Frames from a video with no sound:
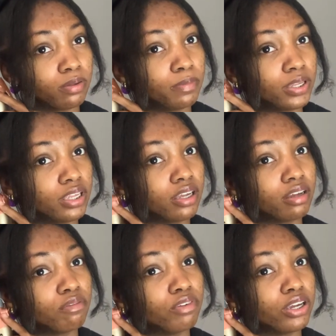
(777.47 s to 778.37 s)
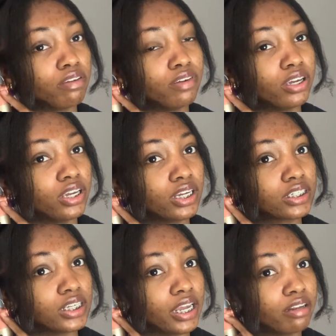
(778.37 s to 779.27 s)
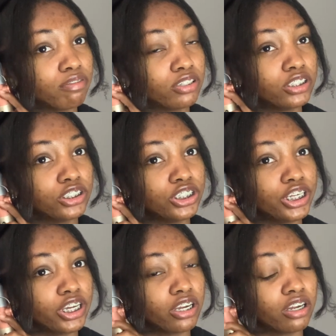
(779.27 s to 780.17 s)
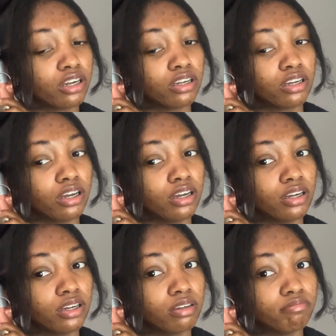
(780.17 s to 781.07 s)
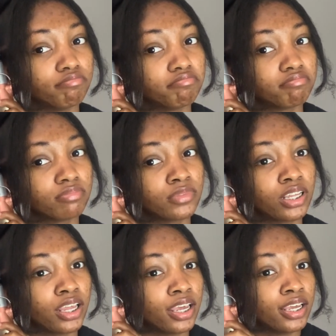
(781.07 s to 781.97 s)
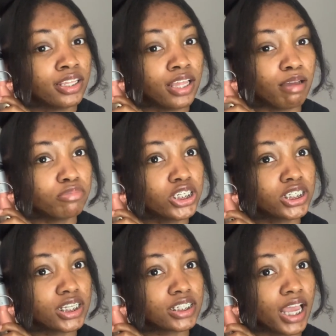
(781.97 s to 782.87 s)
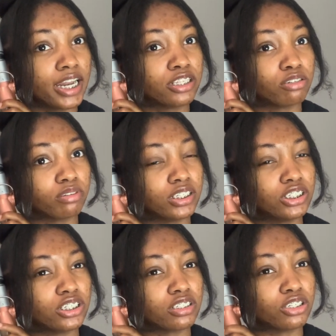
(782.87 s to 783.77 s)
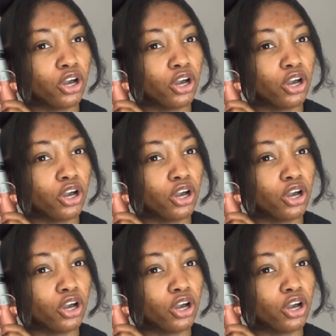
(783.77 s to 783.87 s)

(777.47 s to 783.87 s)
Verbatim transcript: But yeah, I'm very, very excited for this year. Um, I'm just excited to really just